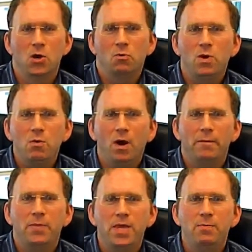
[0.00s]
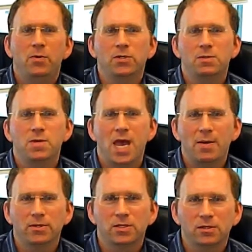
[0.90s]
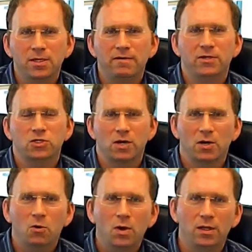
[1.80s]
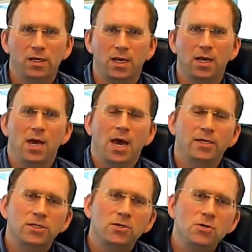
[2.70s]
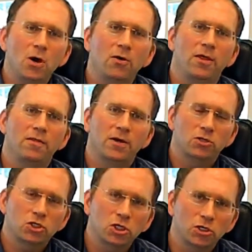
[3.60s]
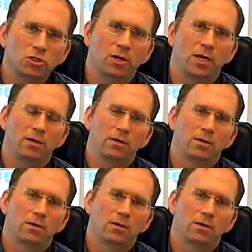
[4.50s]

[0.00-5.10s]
We want people to be able to live in tranquility and to know that their children